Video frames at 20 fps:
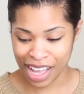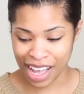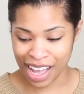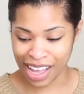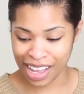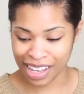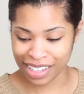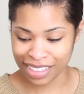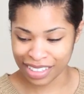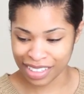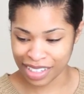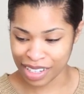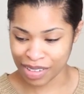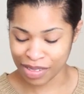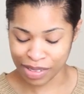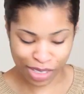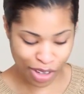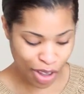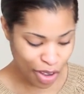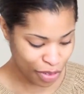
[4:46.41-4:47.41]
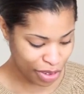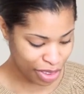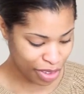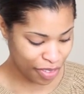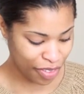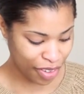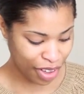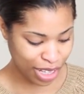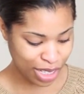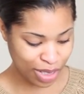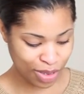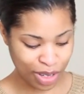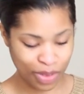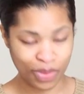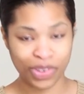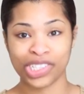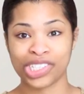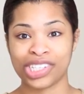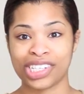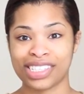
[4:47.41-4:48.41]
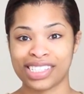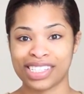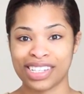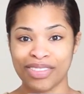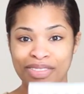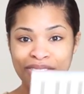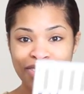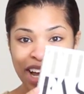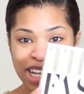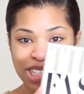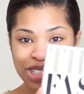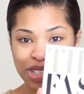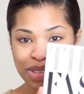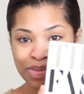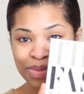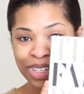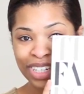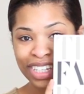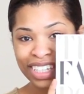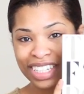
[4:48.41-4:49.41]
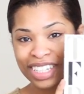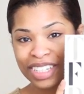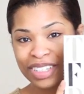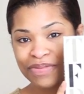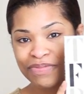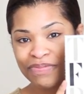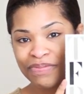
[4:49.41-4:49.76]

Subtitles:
And I'll start with the first one, which is the fashion book.